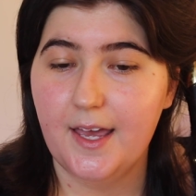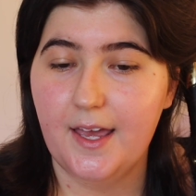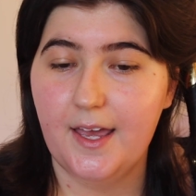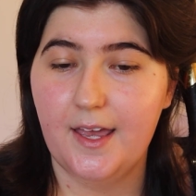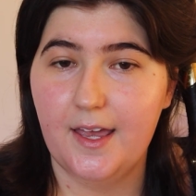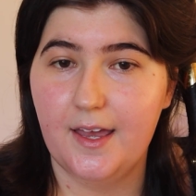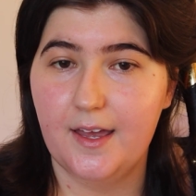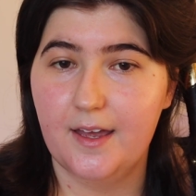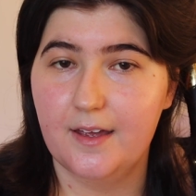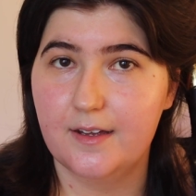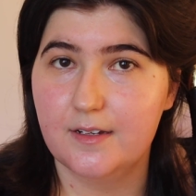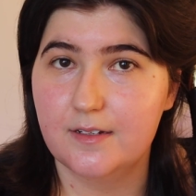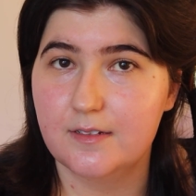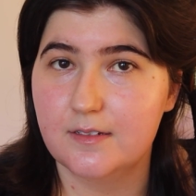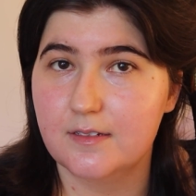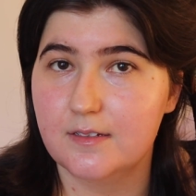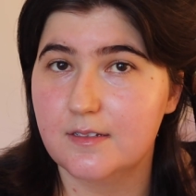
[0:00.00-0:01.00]

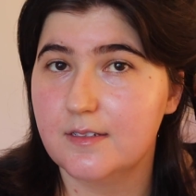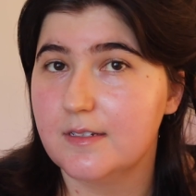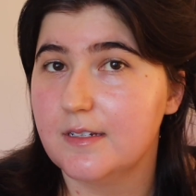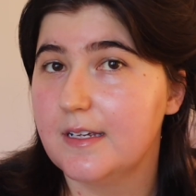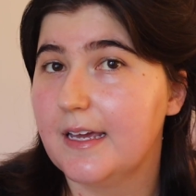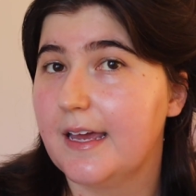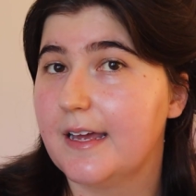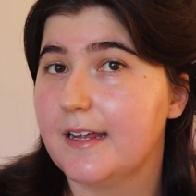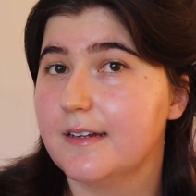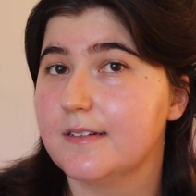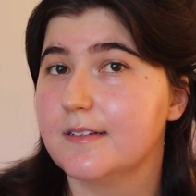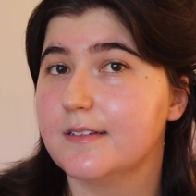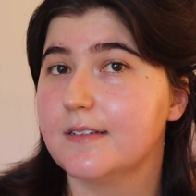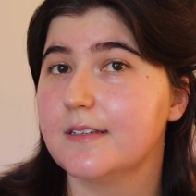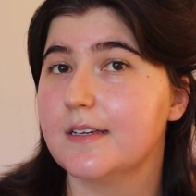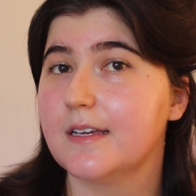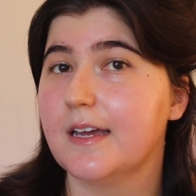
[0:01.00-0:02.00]
and it
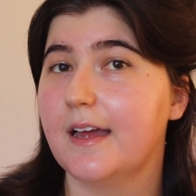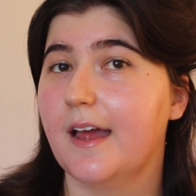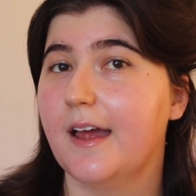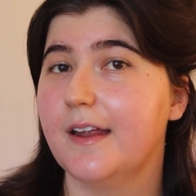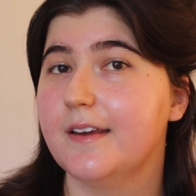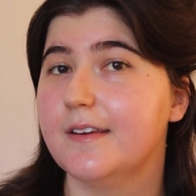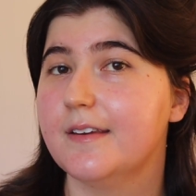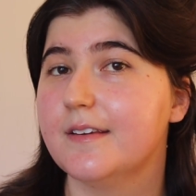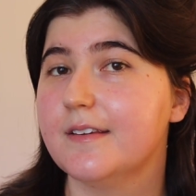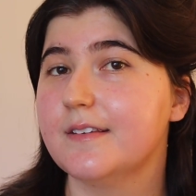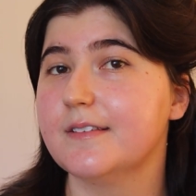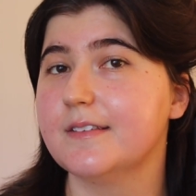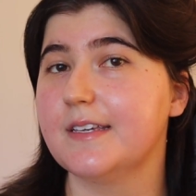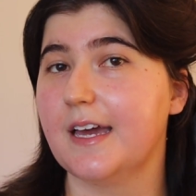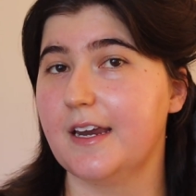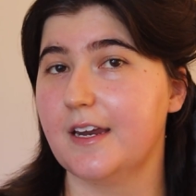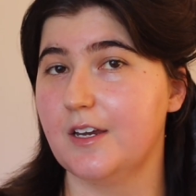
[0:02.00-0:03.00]
can
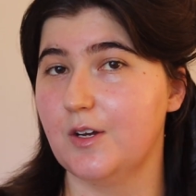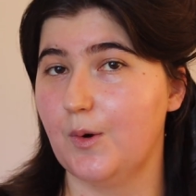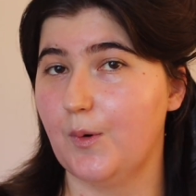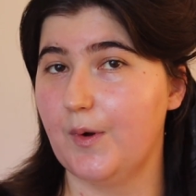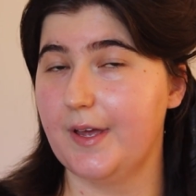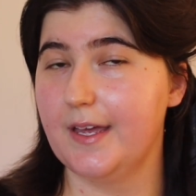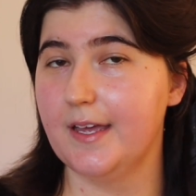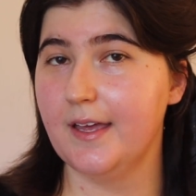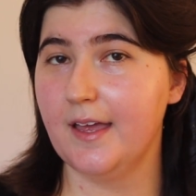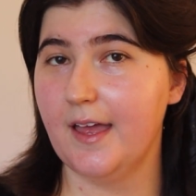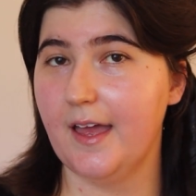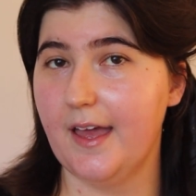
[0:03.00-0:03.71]
get annoying.